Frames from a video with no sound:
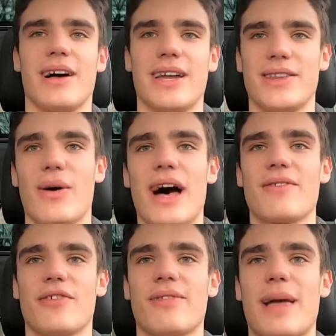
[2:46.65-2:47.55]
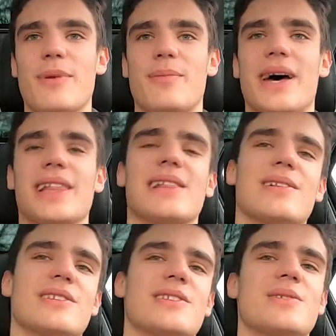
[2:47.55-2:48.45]
It don't have the flappy
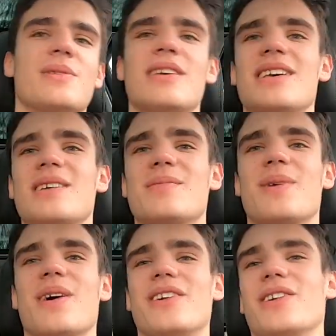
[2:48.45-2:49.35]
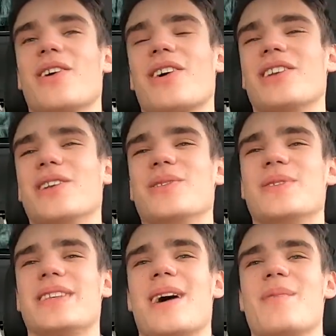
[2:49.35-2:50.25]
pedals, but you're not gonna
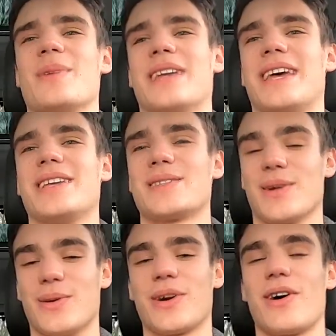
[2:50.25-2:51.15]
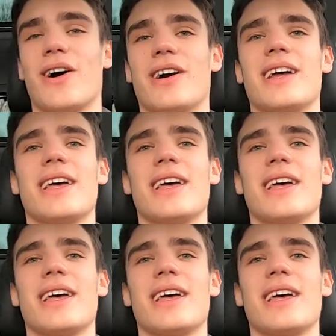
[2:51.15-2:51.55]
use them in a saloon car.